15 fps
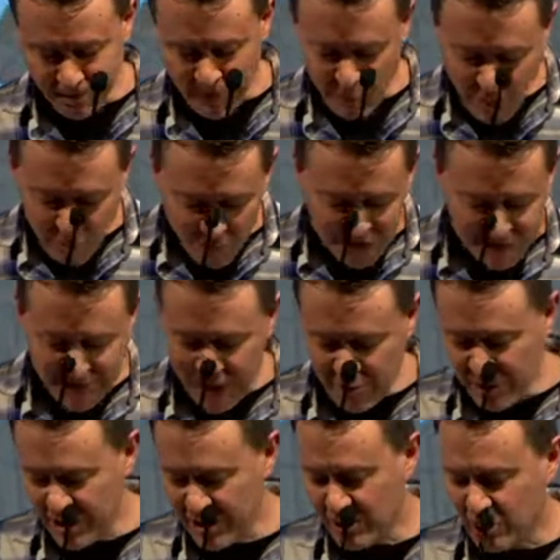When we say
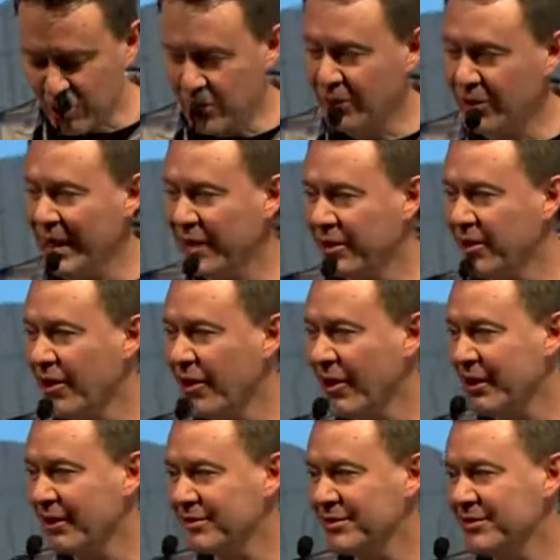we're going to rule our
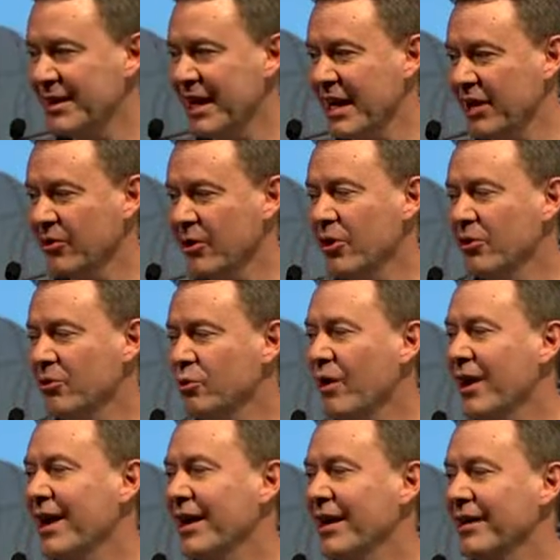lives our own
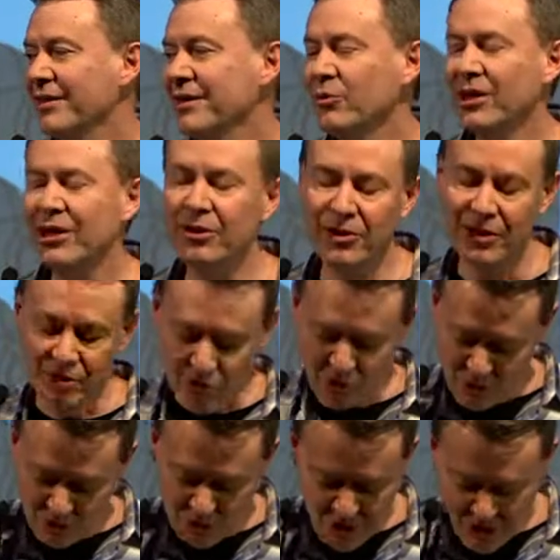way, that we're going to
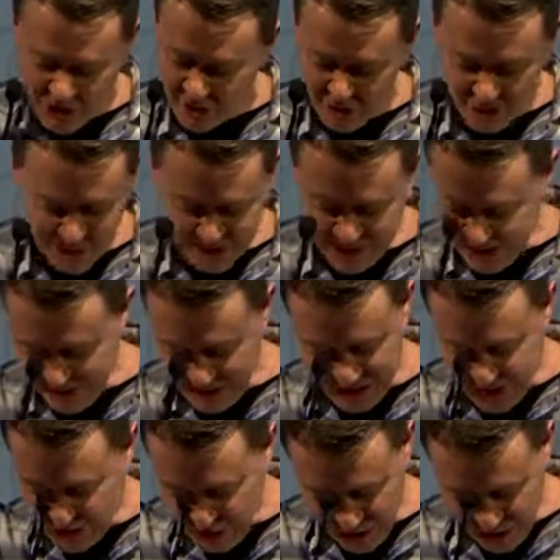ignore God and we're going to
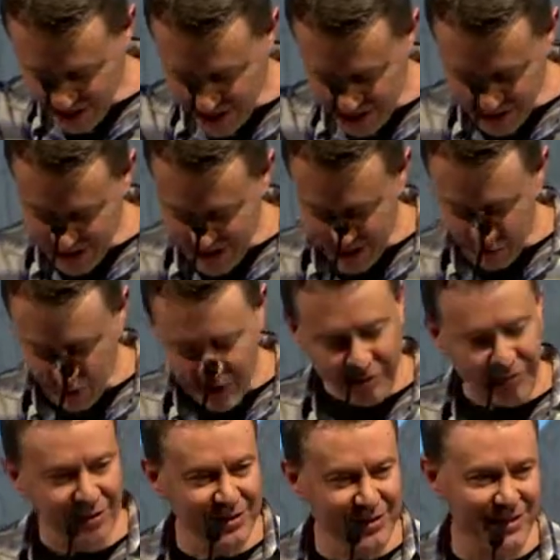do things without
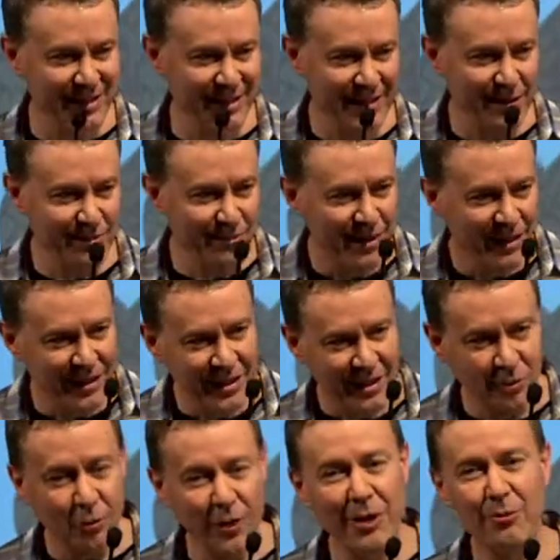reference to him,
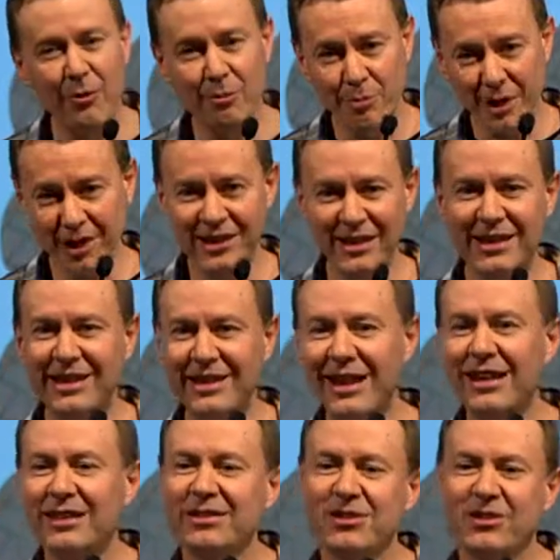we're rebelling
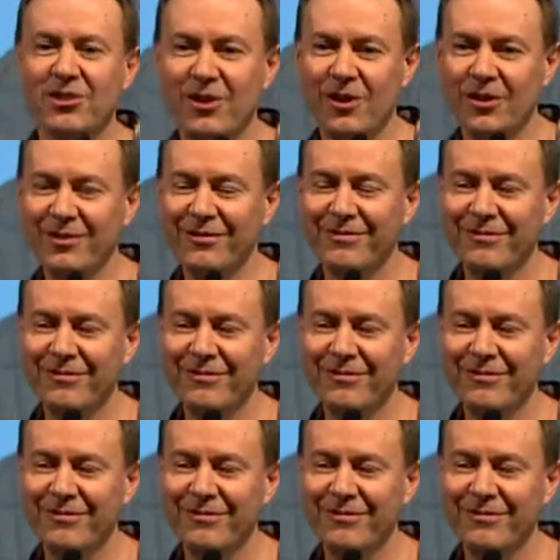against God.